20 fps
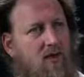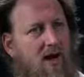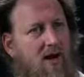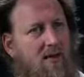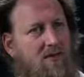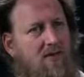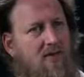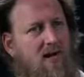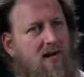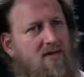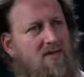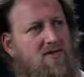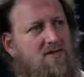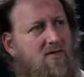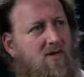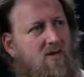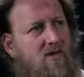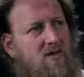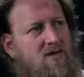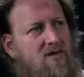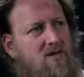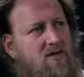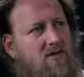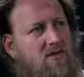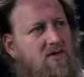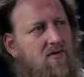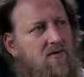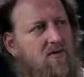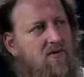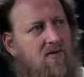rap, it's very
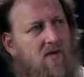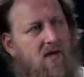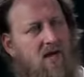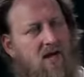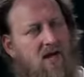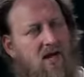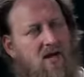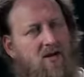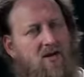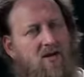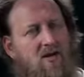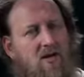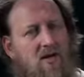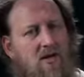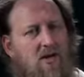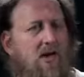useful if you can.